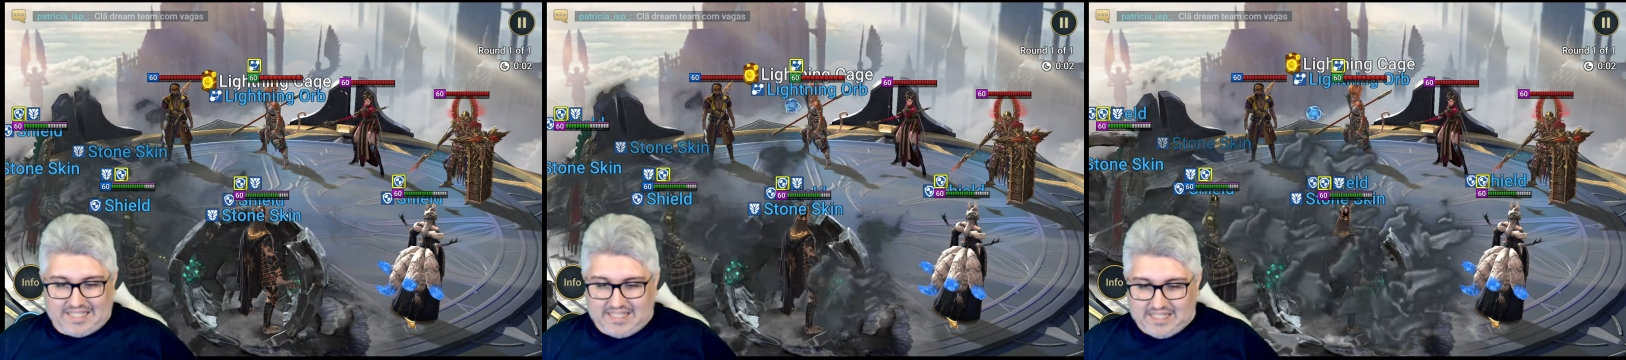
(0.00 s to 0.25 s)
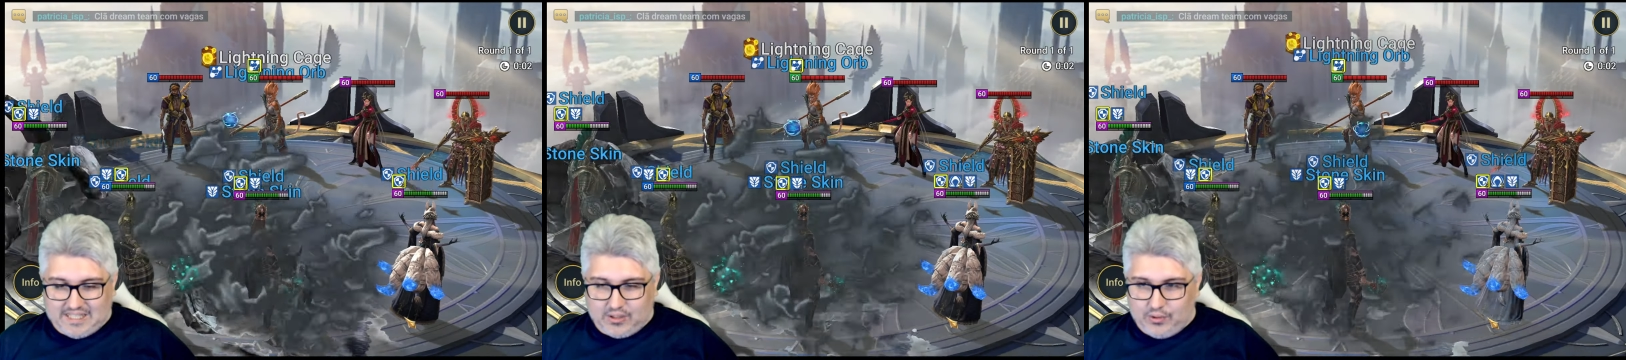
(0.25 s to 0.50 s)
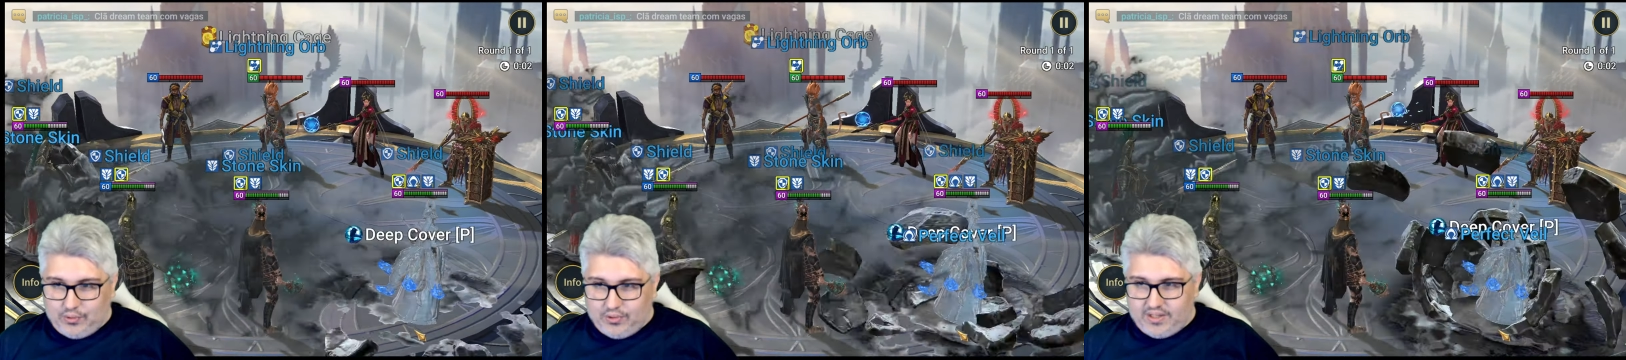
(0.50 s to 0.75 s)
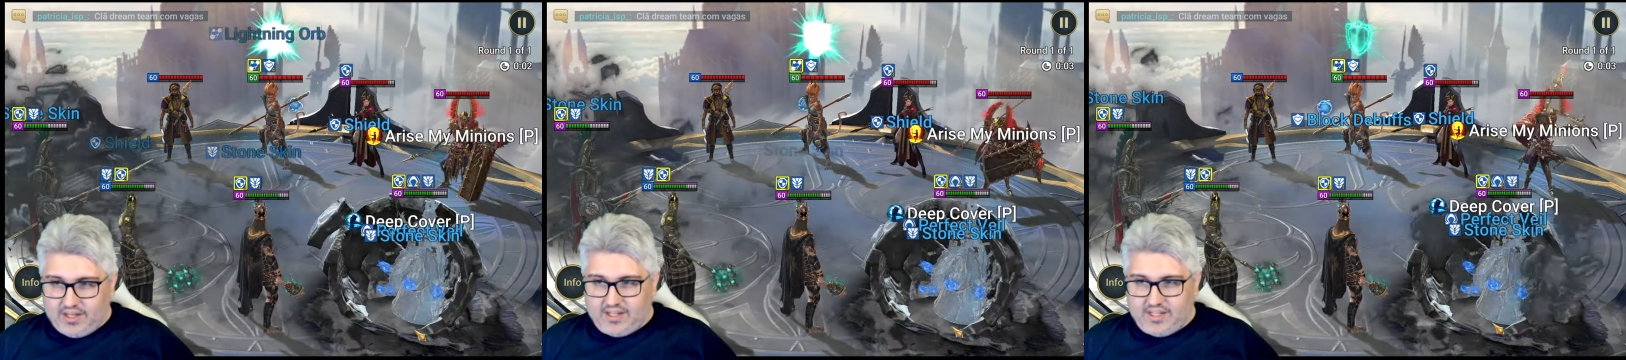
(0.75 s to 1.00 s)
he's a good
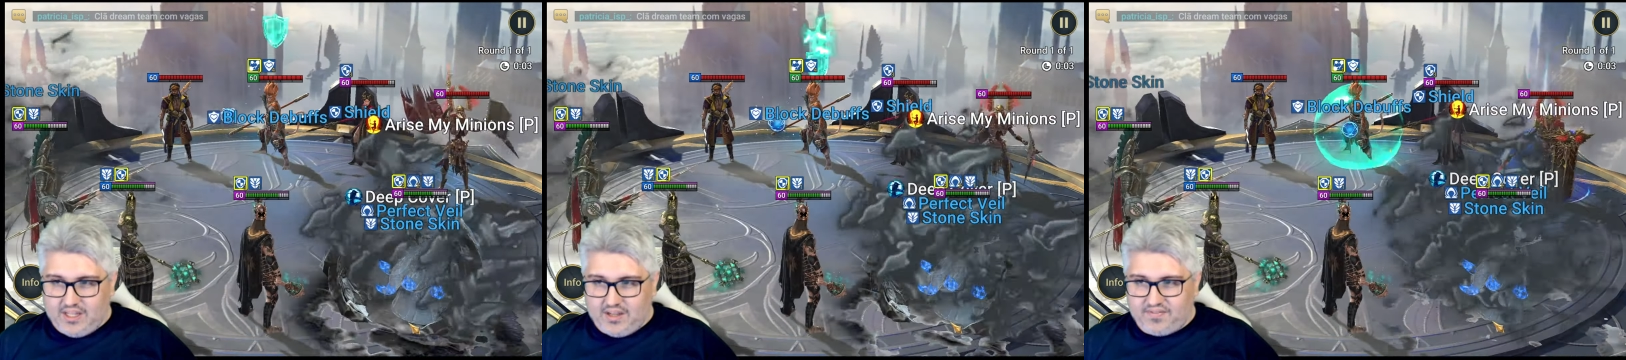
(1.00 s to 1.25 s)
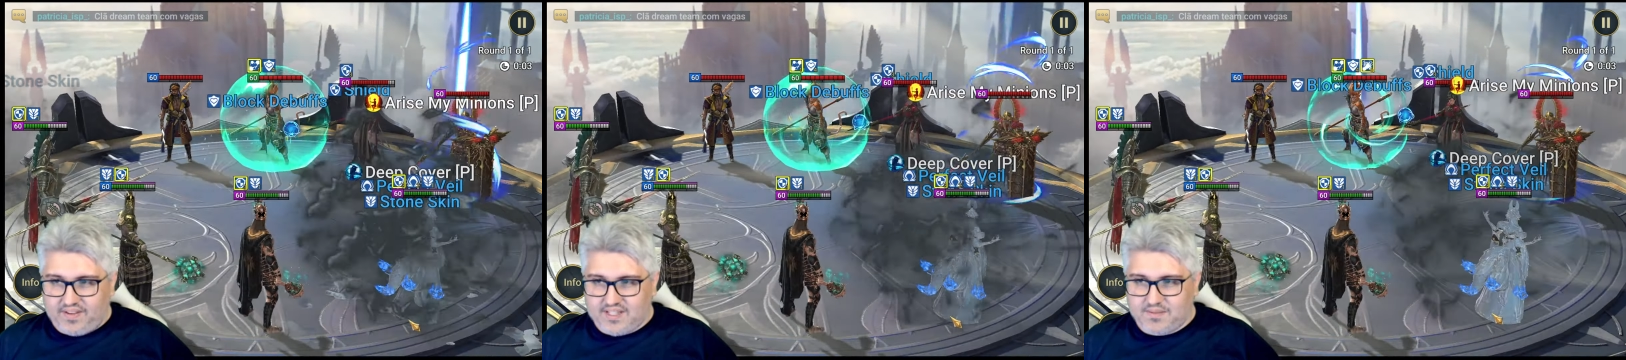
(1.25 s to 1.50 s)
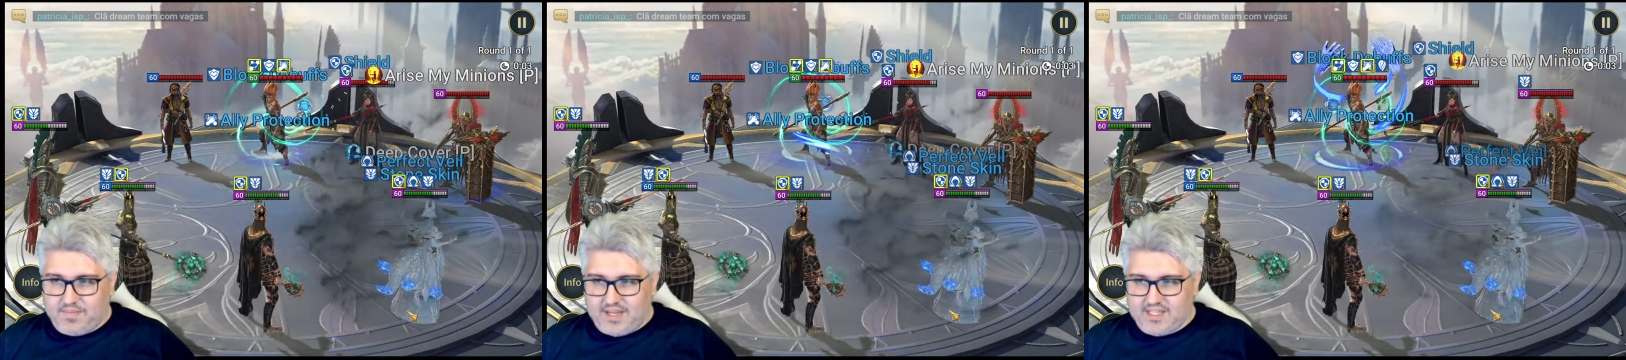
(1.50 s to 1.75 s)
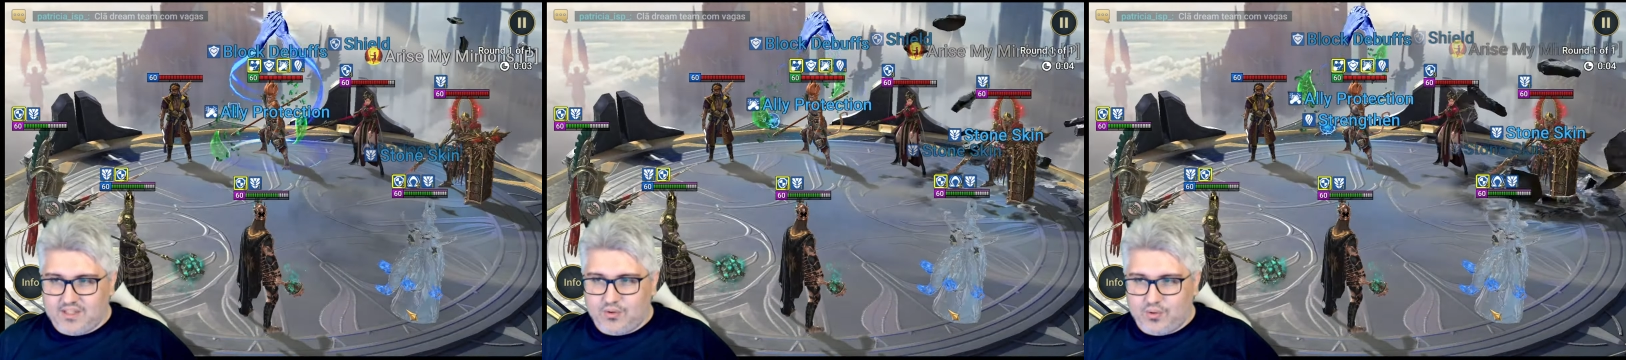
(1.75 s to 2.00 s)

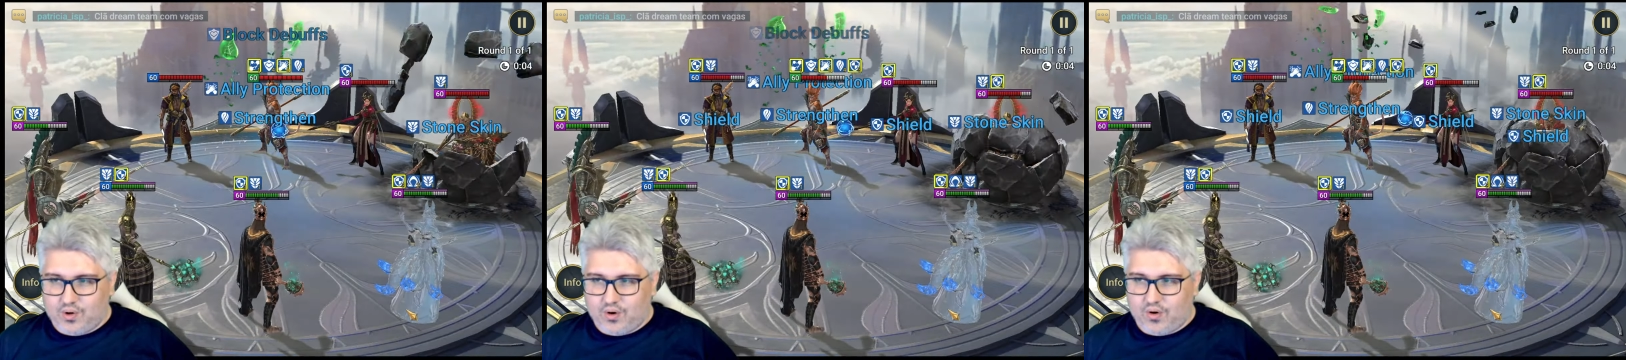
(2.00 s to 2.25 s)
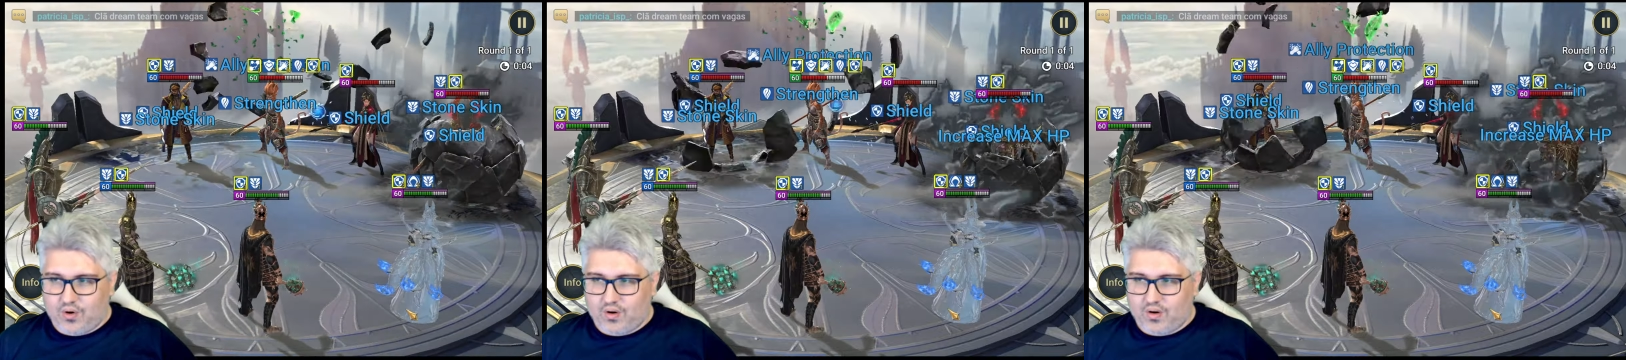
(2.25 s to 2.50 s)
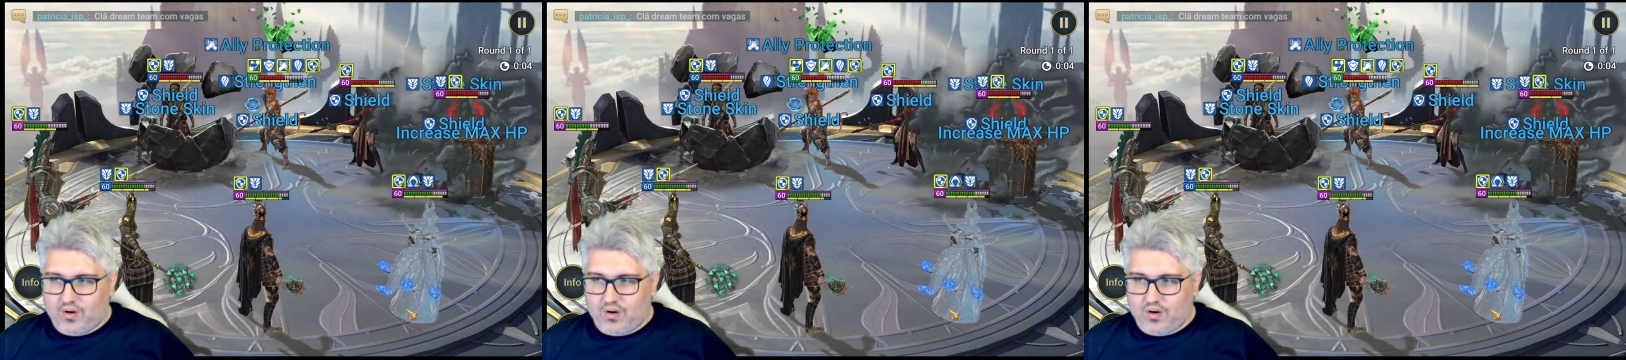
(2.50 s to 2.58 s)
defense-based nuker.